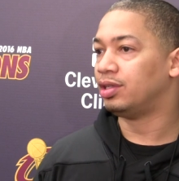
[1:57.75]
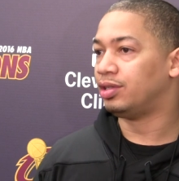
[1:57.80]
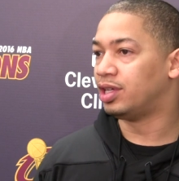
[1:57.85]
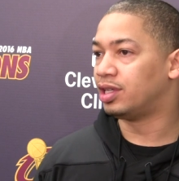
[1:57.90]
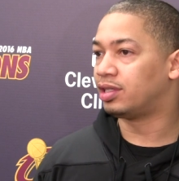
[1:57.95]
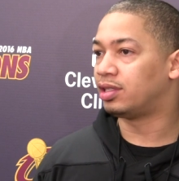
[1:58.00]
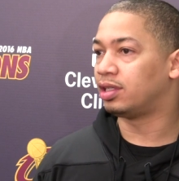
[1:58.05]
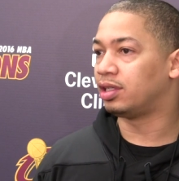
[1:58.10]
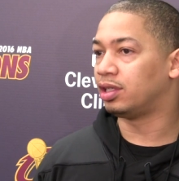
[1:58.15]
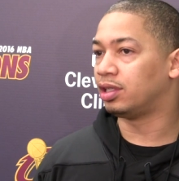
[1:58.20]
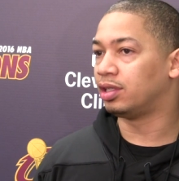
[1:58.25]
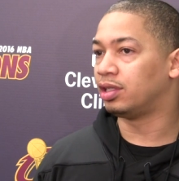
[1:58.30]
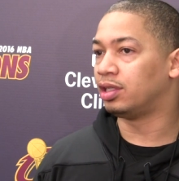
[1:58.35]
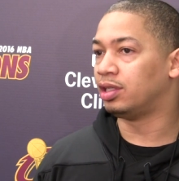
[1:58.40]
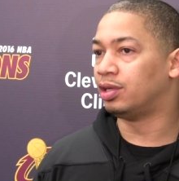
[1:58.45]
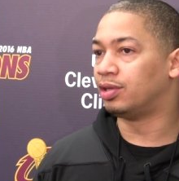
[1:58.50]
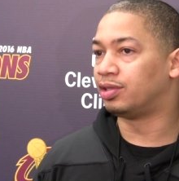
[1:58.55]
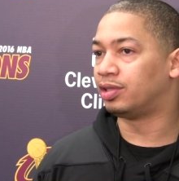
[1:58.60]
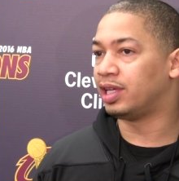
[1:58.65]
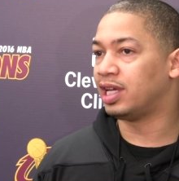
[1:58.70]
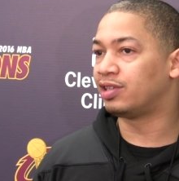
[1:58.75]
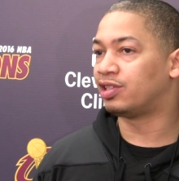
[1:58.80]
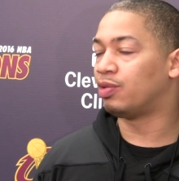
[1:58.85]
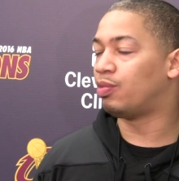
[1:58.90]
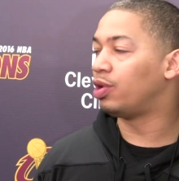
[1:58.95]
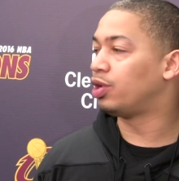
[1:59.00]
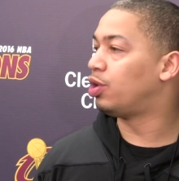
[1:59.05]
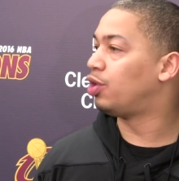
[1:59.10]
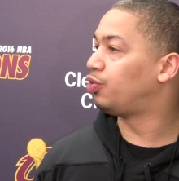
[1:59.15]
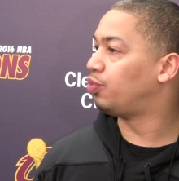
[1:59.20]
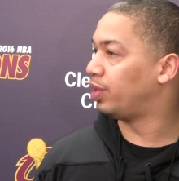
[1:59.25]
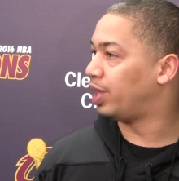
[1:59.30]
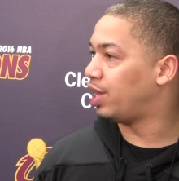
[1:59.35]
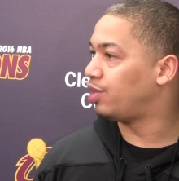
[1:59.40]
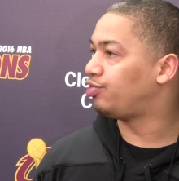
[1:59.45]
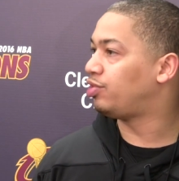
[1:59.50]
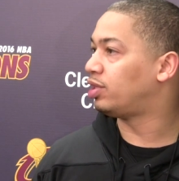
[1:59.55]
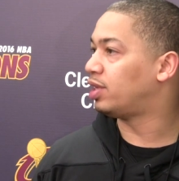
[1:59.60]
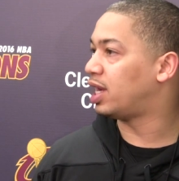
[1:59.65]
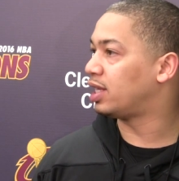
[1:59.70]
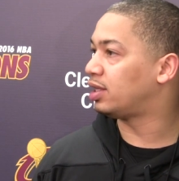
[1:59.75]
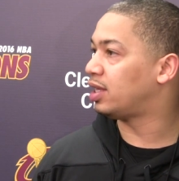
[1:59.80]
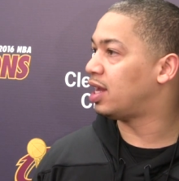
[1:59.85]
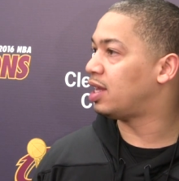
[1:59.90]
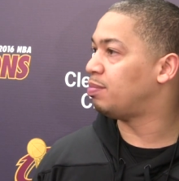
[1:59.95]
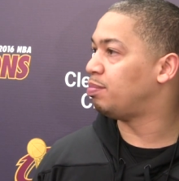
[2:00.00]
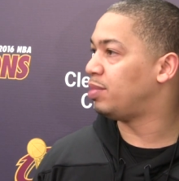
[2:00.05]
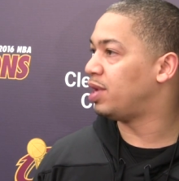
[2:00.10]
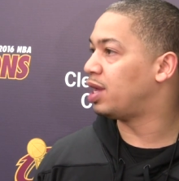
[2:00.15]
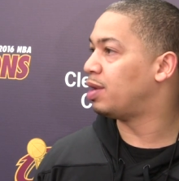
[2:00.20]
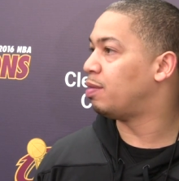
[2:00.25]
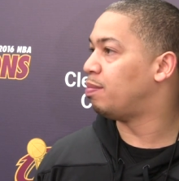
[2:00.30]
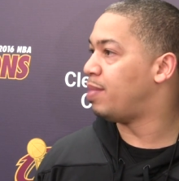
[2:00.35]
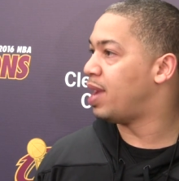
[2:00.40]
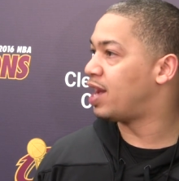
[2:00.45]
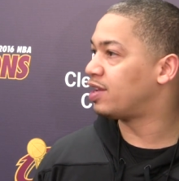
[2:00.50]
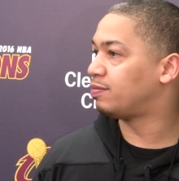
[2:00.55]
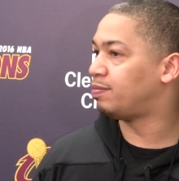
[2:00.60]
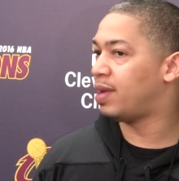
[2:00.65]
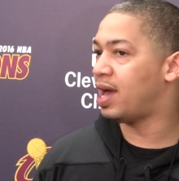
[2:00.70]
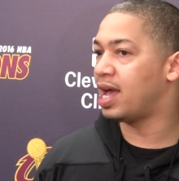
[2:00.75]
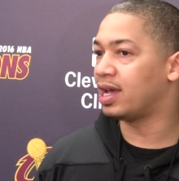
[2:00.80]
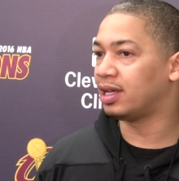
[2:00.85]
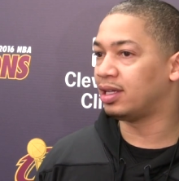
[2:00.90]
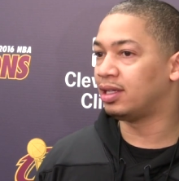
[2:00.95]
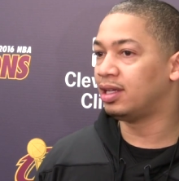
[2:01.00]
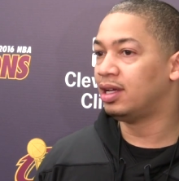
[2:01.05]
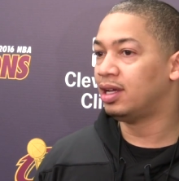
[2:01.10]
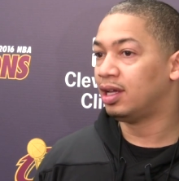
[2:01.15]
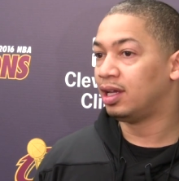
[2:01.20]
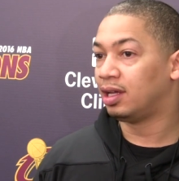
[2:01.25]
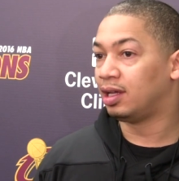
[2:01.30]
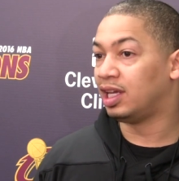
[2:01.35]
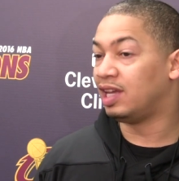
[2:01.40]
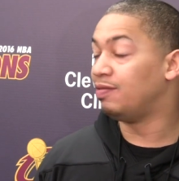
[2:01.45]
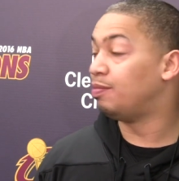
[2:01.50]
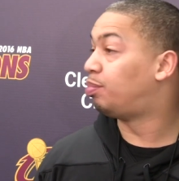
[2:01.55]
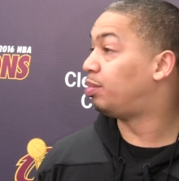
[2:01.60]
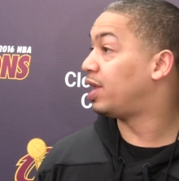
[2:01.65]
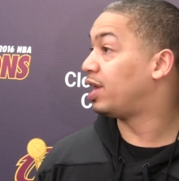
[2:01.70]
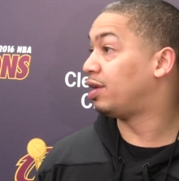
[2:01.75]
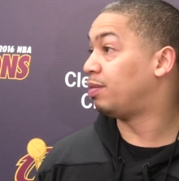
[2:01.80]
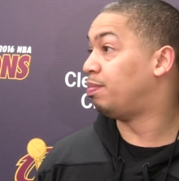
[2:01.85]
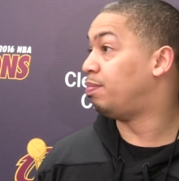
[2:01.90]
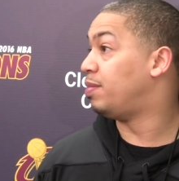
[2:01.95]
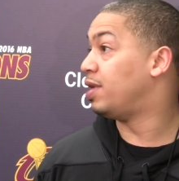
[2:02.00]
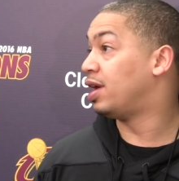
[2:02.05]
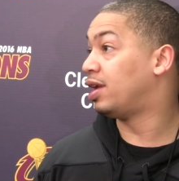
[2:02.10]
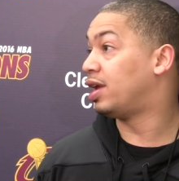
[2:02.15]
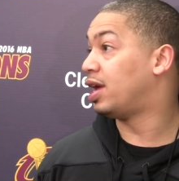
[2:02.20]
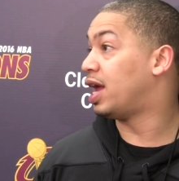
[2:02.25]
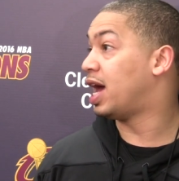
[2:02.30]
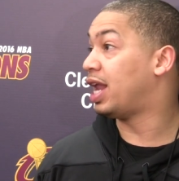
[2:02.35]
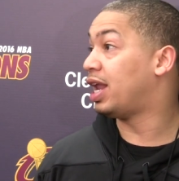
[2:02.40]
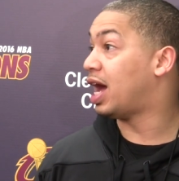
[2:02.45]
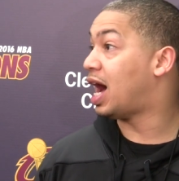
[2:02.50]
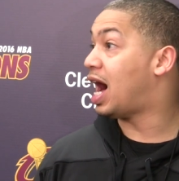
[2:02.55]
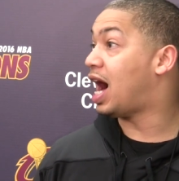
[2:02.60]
just you know seeing someone go through an injury like that and be able to bounce back and even play at a, at a, at a